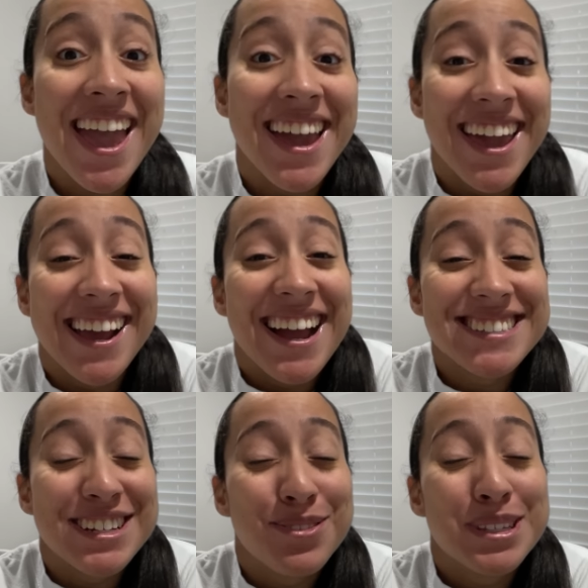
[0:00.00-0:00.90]
Hey guys,
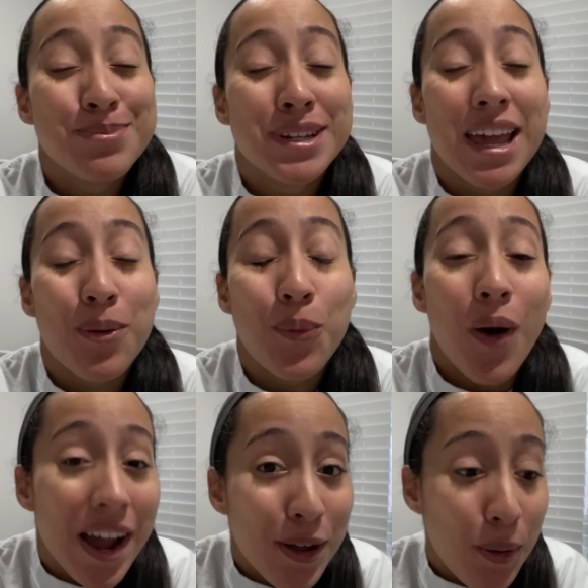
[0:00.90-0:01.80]
I know it's been a
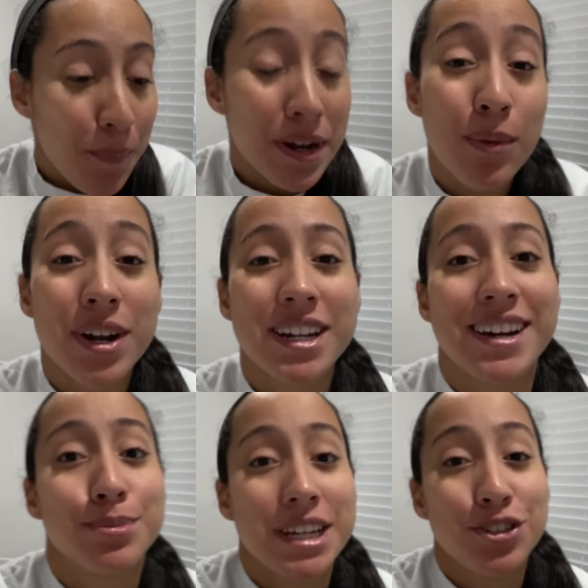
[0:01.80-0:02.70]
while, but I wanted to
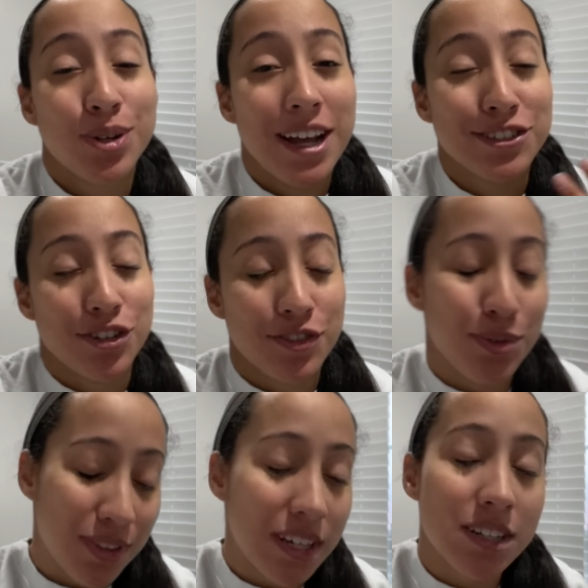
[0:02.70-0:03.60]
update you guys on a few
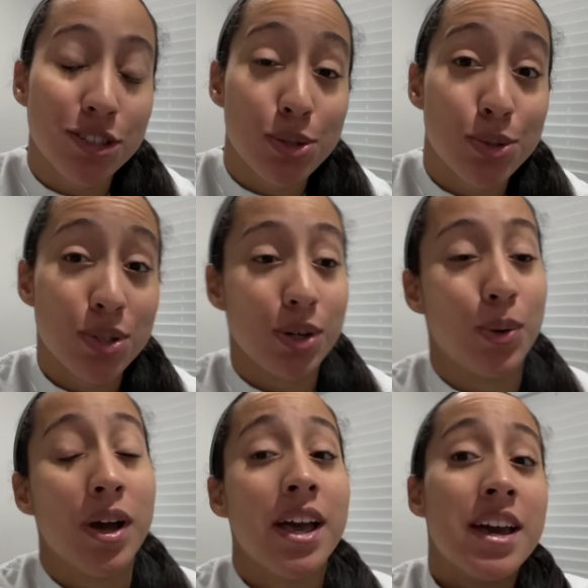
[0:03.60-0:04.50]
things.
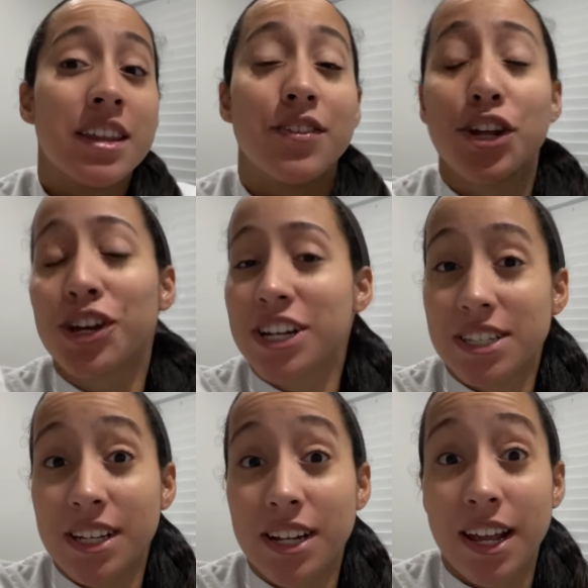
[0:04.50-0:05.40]
So the video you're going to
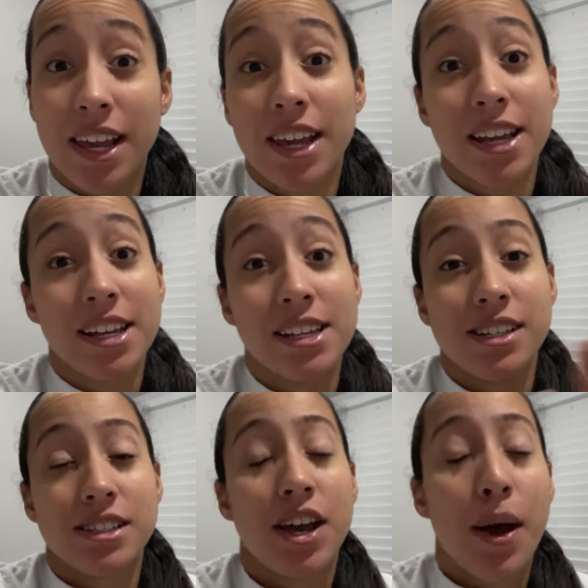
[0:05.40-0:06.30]
see today
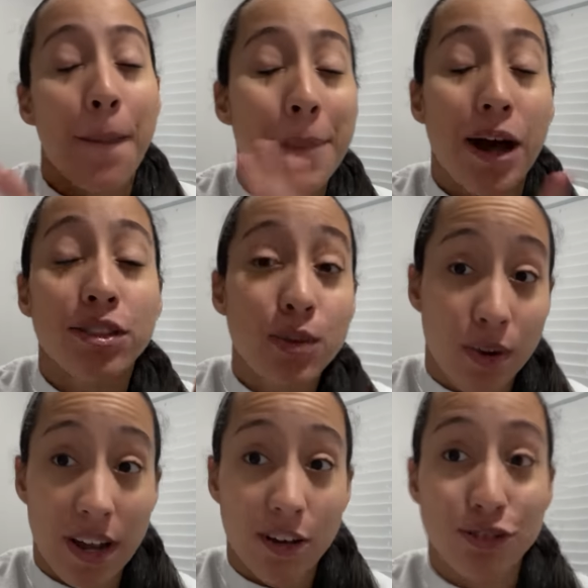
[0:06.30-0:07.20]
is about the
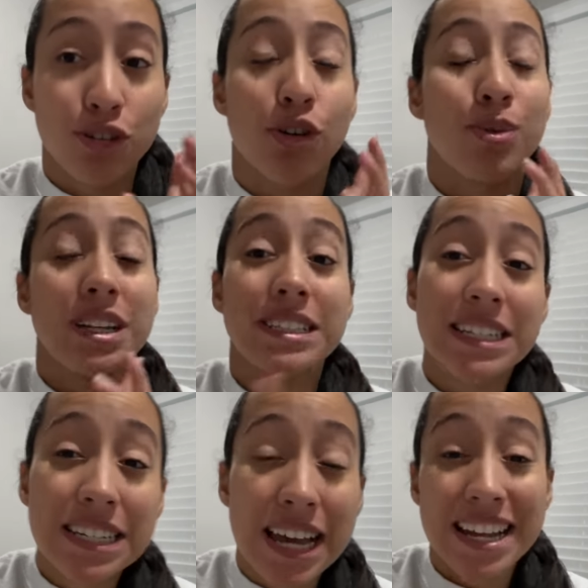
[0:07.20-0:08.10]
warehouse. So we
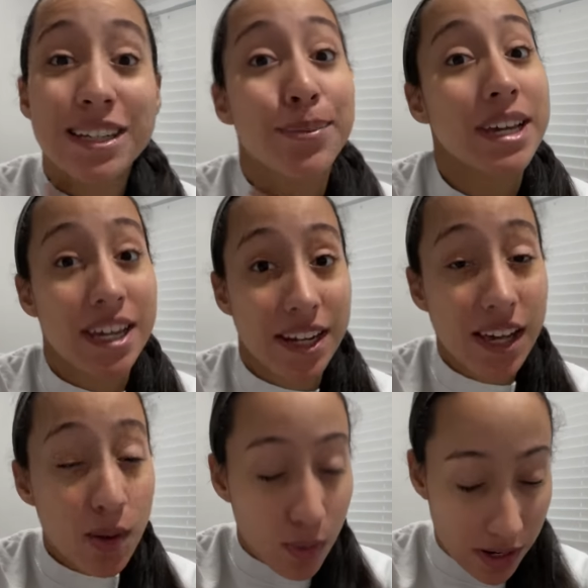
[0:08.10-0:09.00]
did end up getting
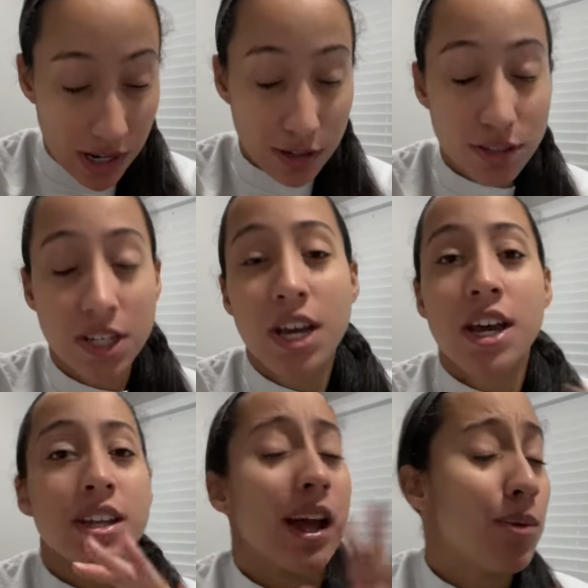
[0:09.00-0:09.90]
a warehouse.
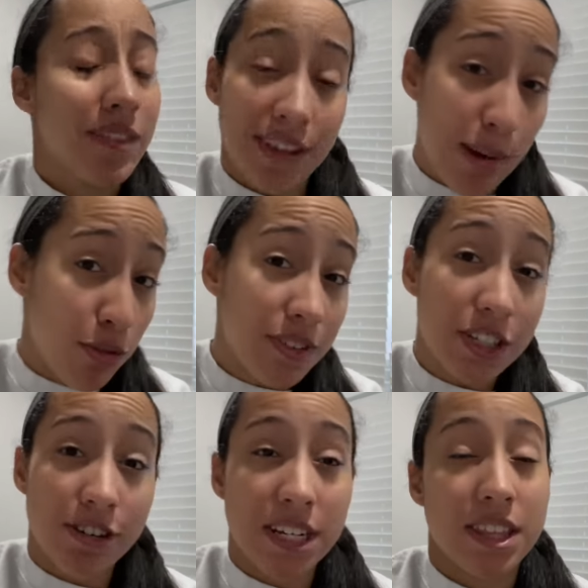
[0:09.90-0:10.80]
Now we have not moved in
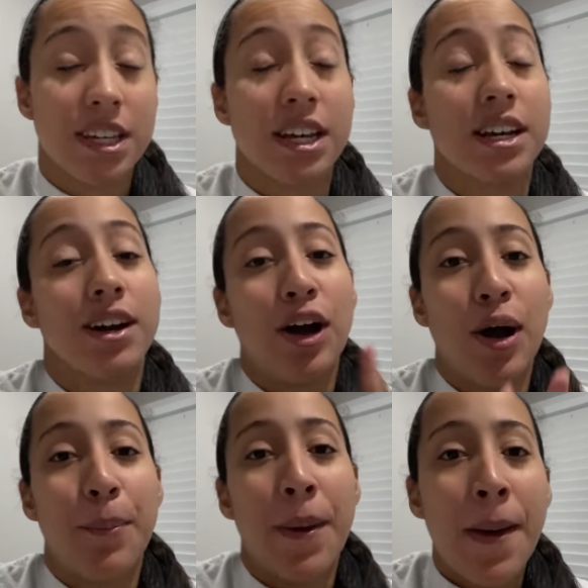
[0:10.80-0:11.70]
or anything,
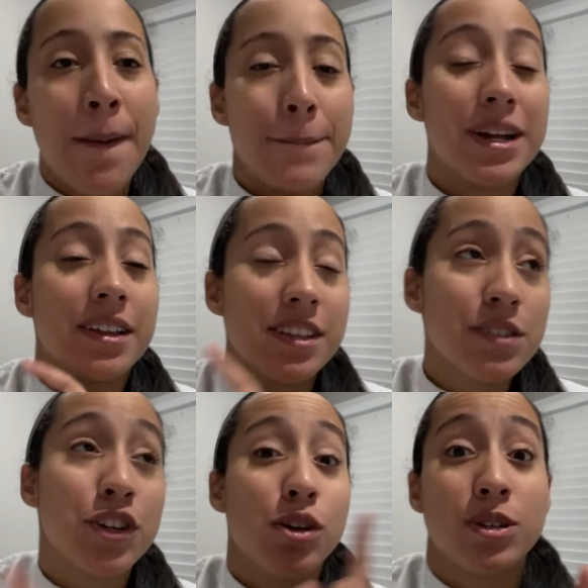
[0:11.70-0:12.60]
um, but this
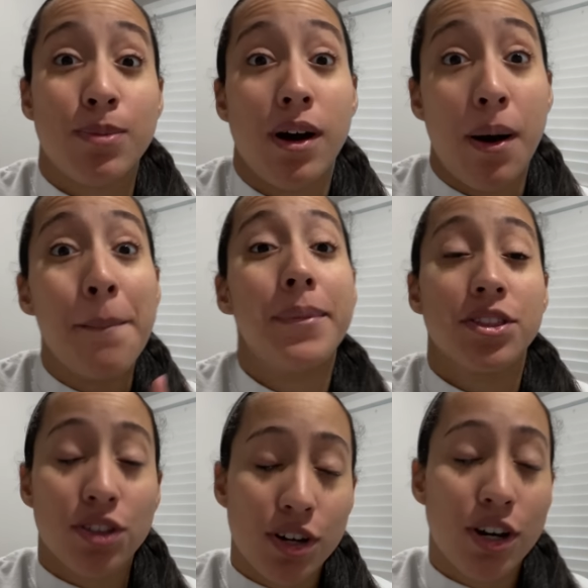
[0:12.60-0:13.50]
video was about a
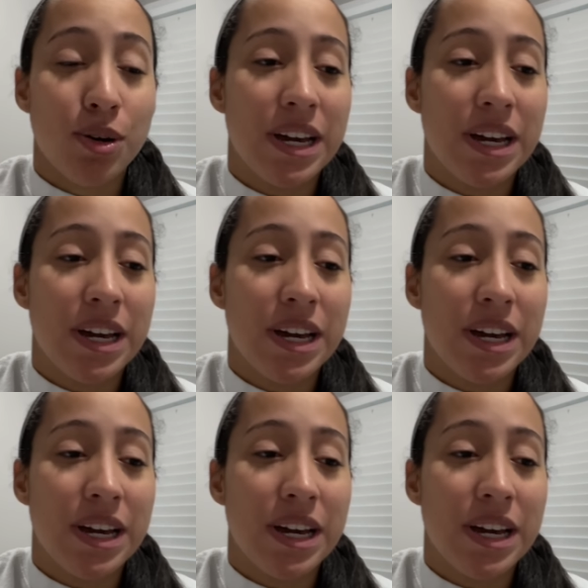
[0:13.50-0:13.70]
month ago.